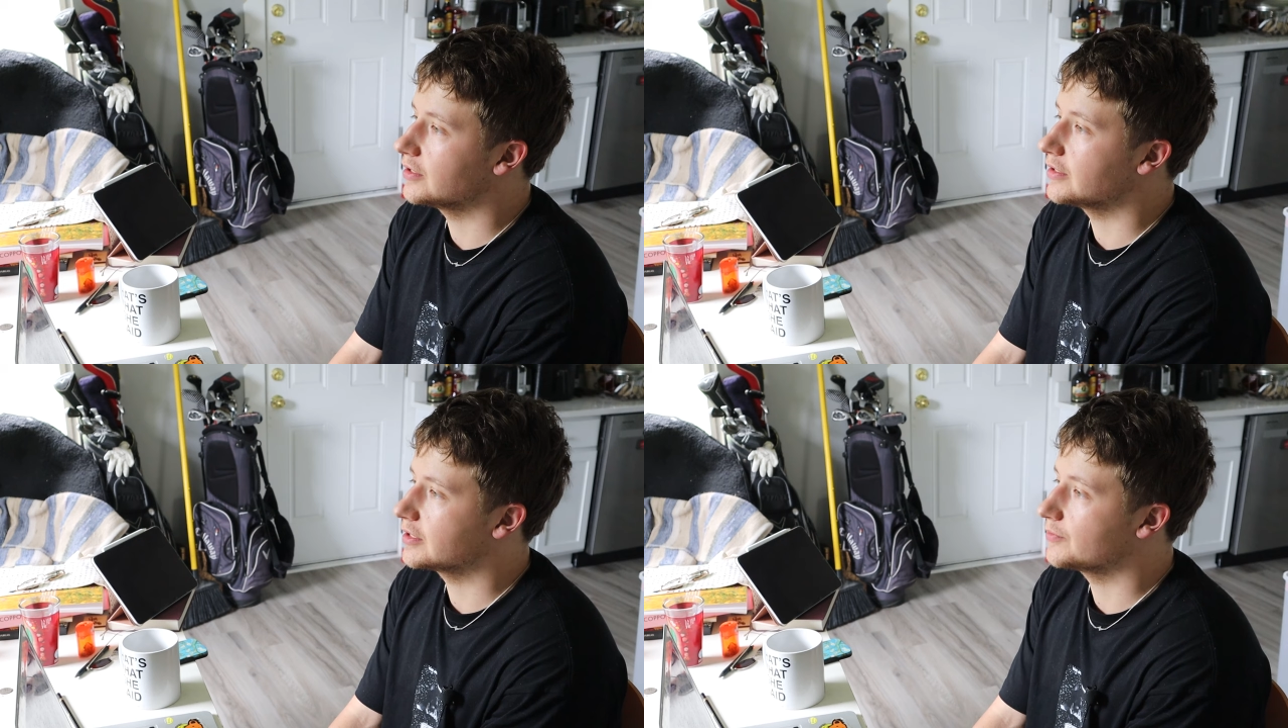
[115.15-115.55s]

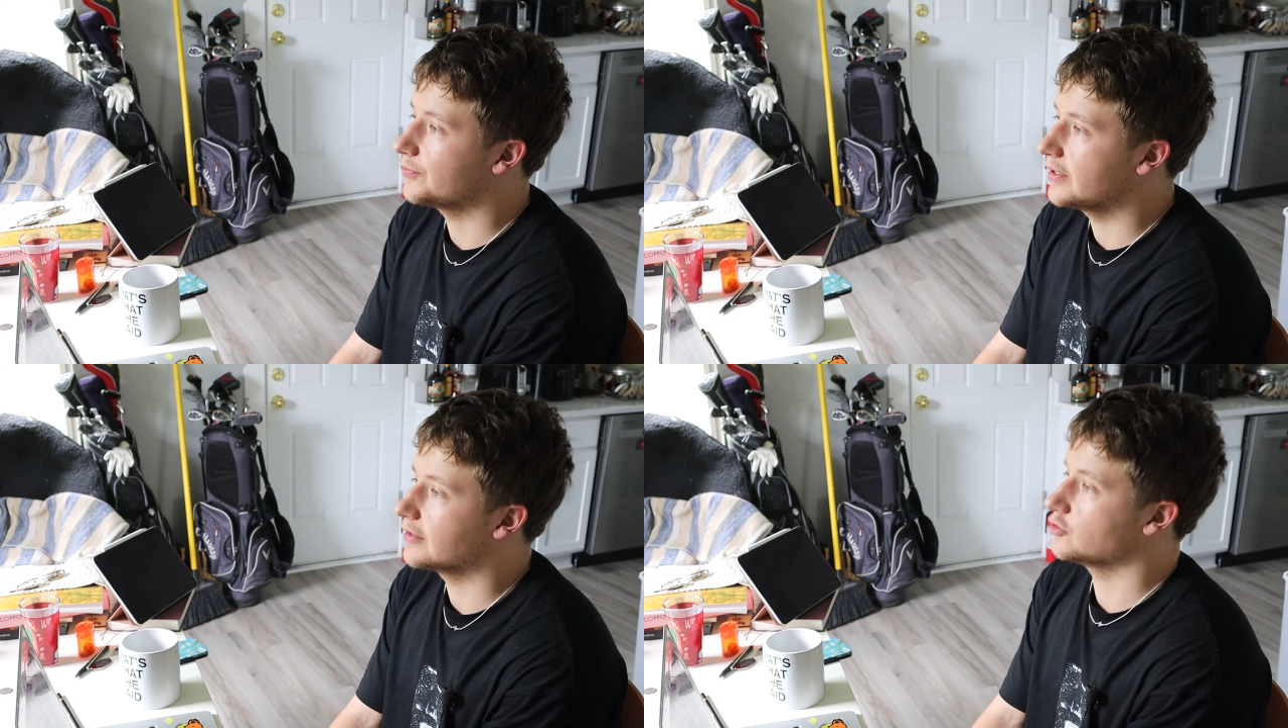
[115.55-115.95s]

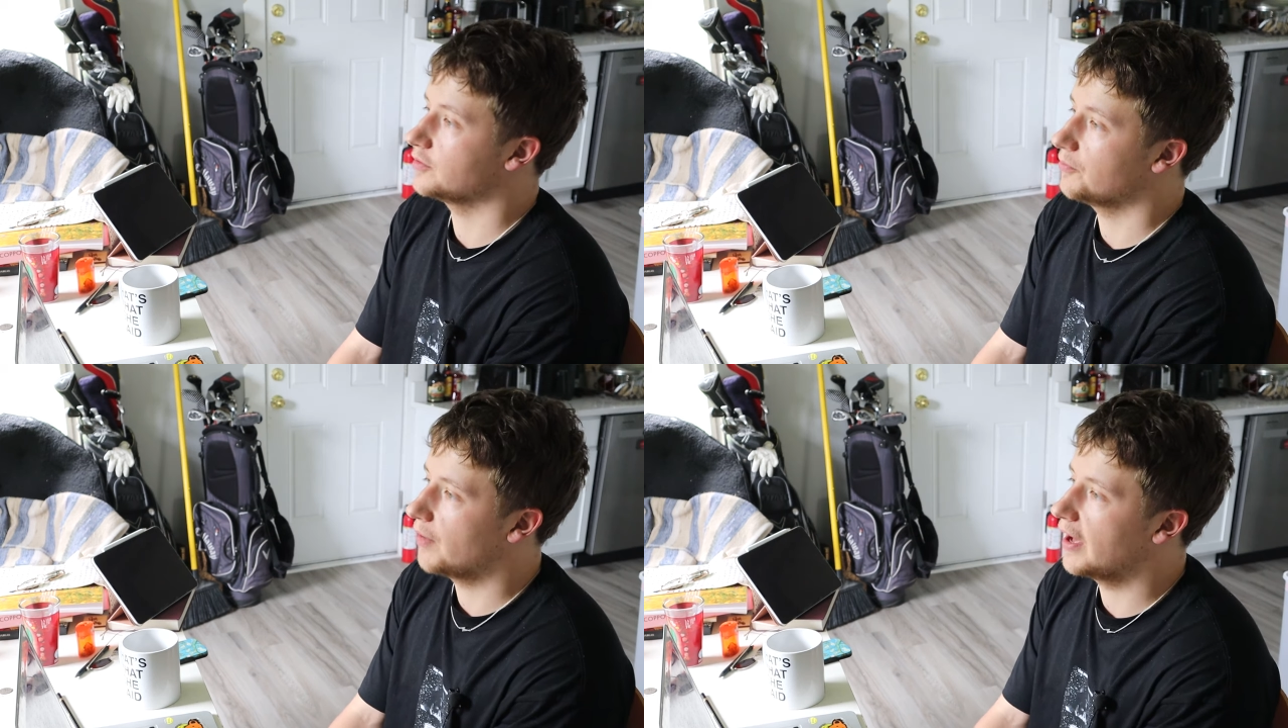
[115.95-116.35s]
It's been a
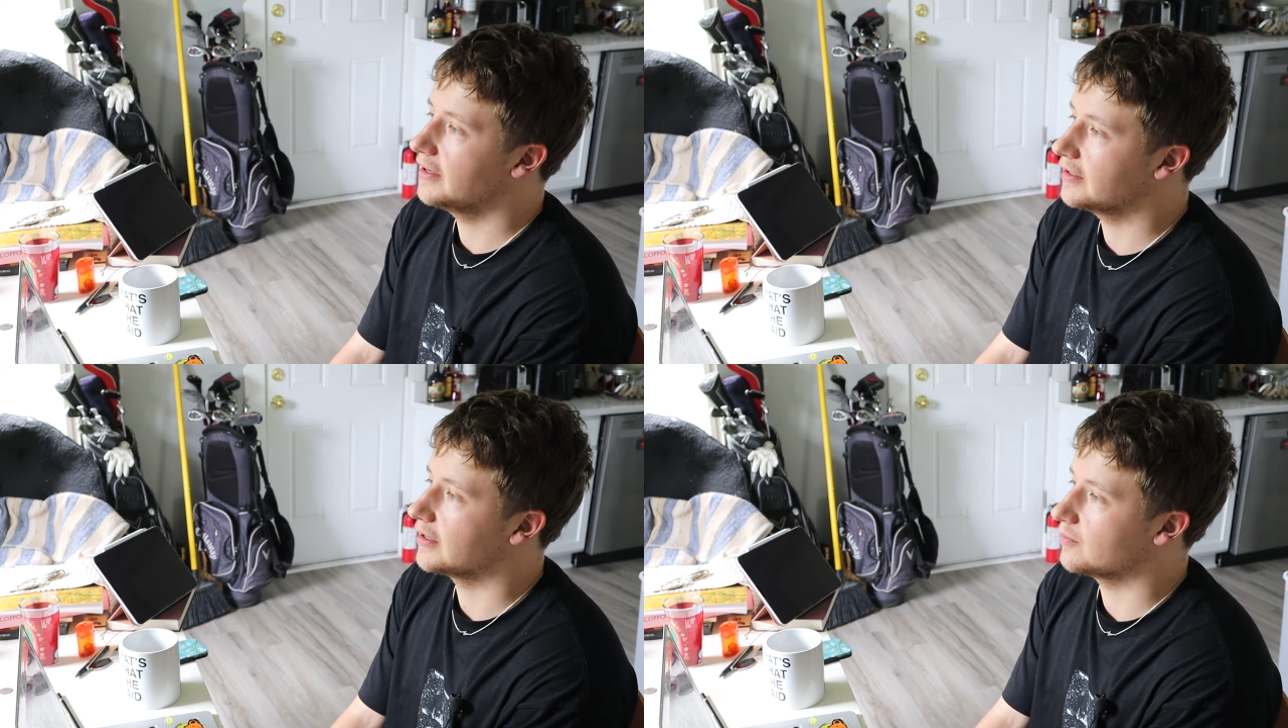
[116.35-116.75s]
dream of
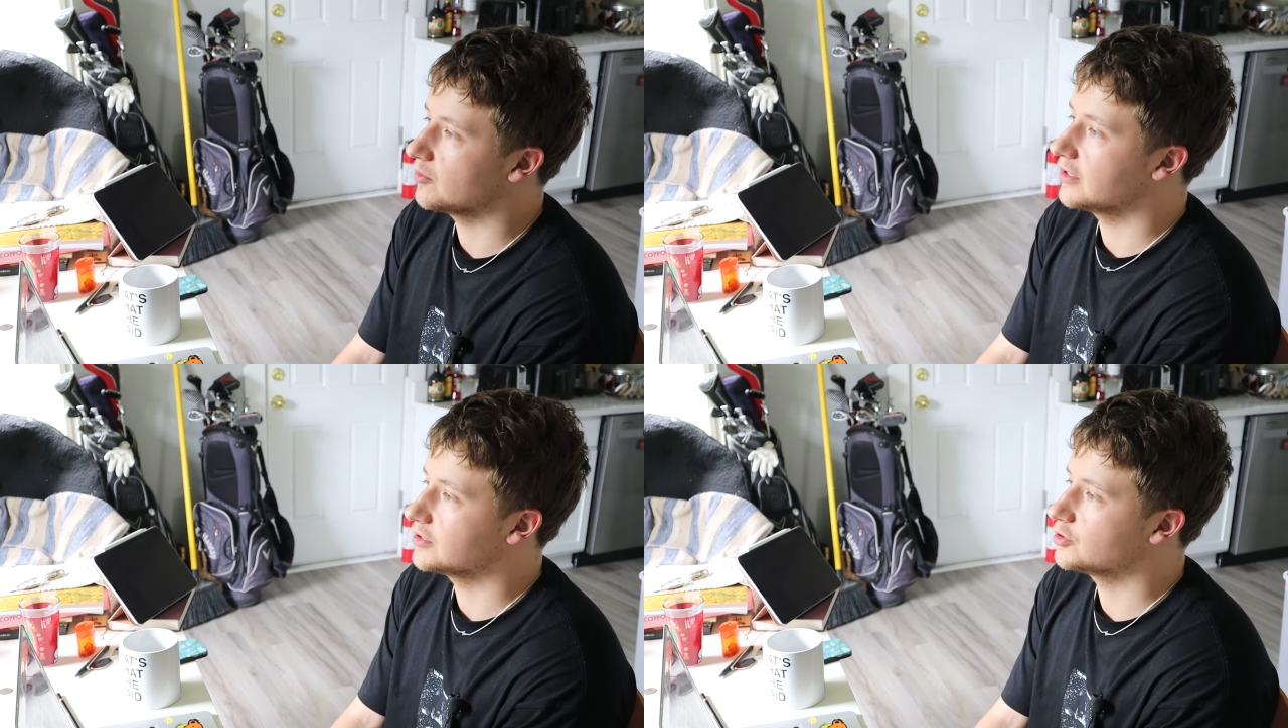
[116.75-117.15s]
mine, and I'm
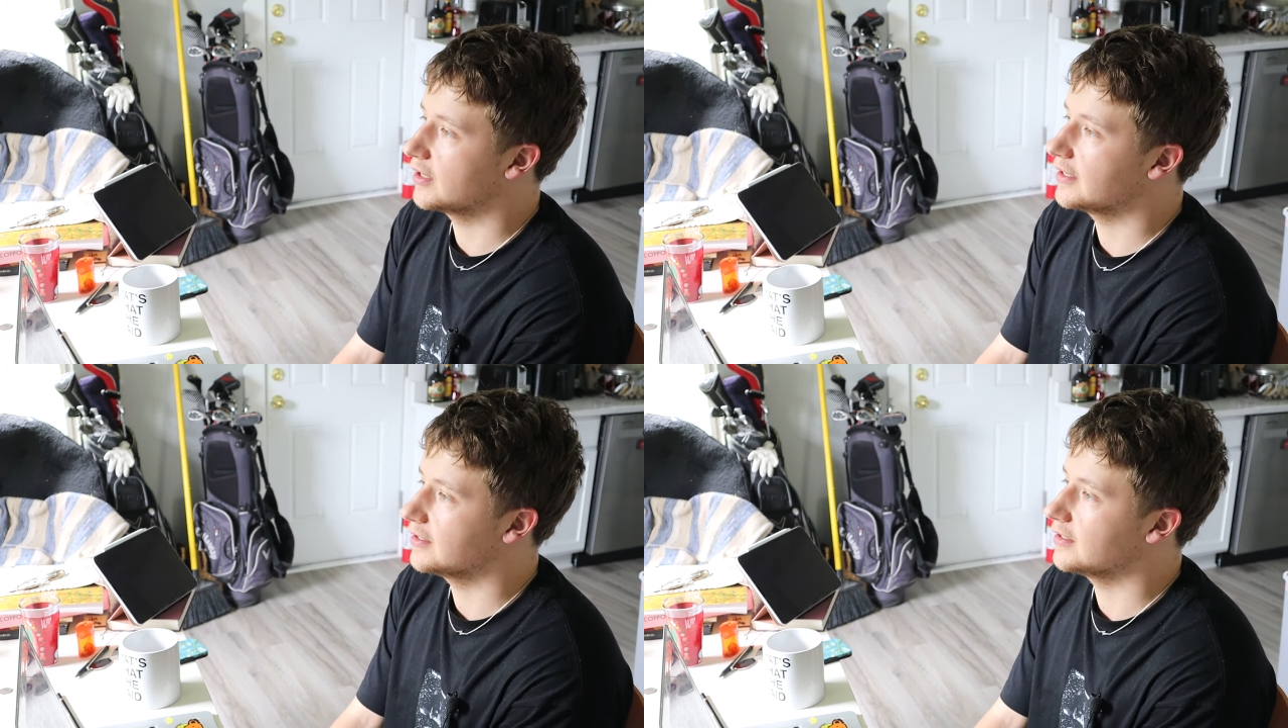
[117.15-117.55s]
really
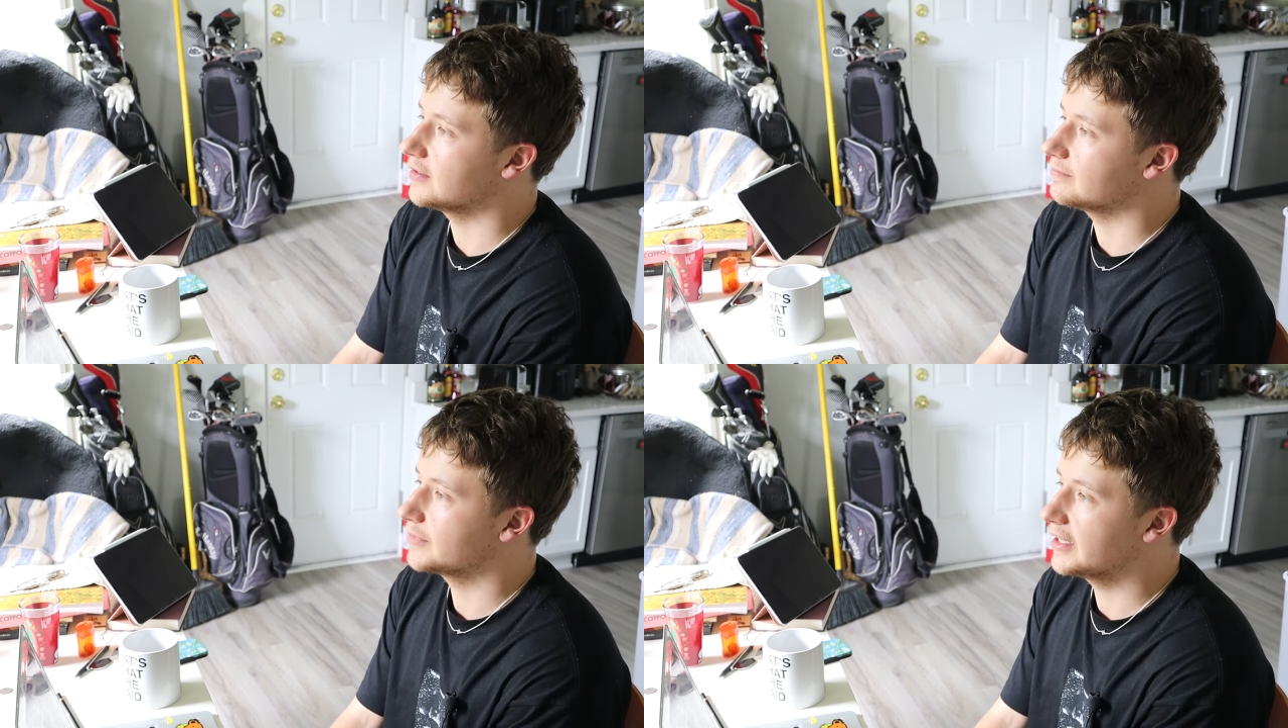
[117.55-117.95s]
trying
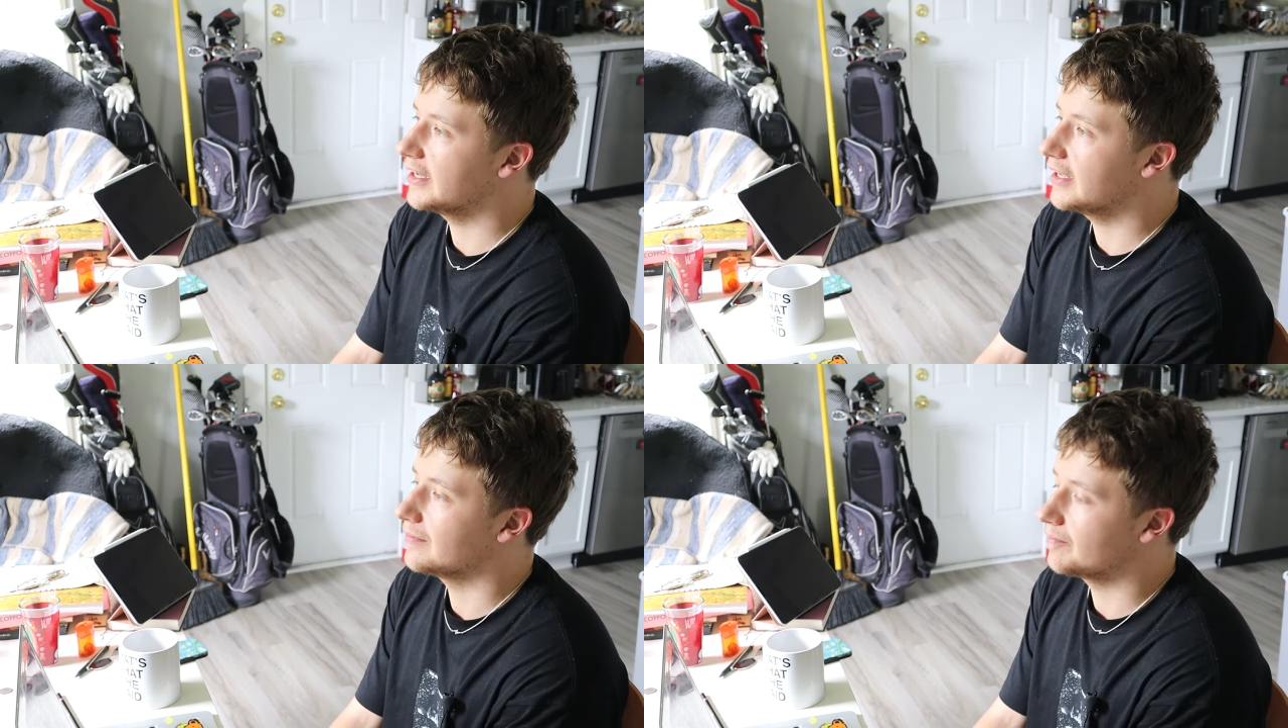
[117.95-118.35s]
to
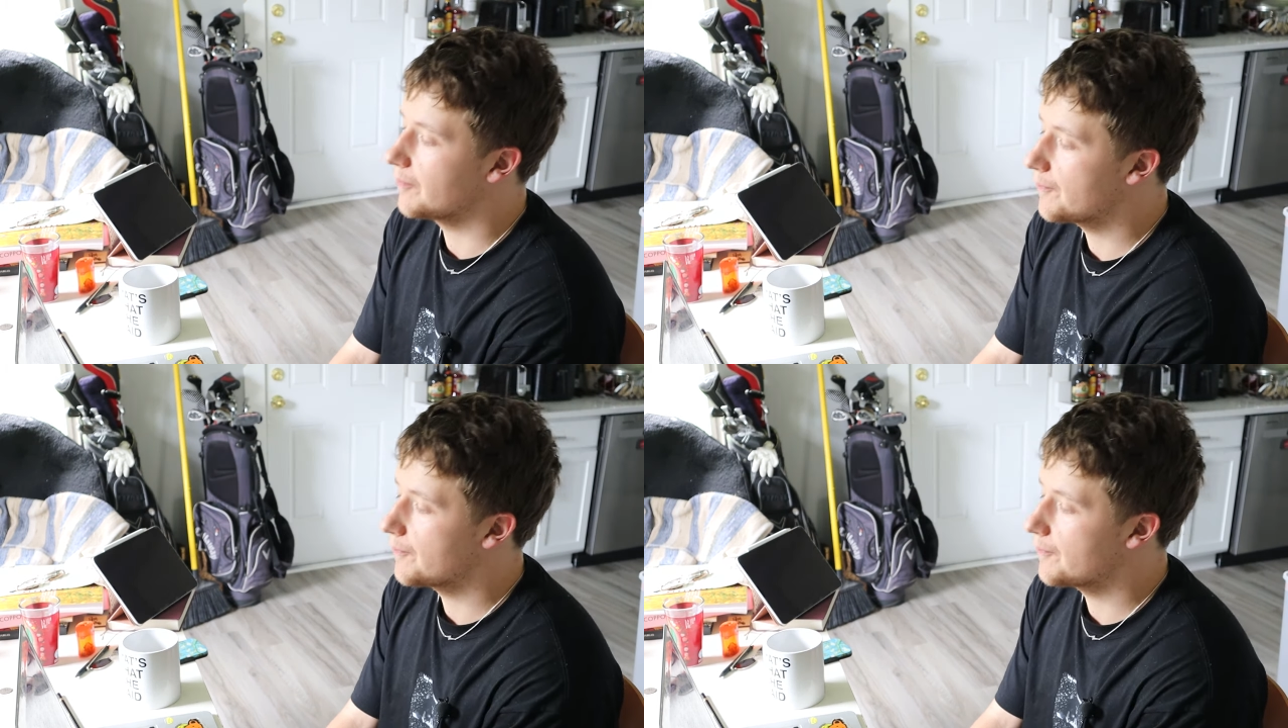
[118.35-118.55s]
get in.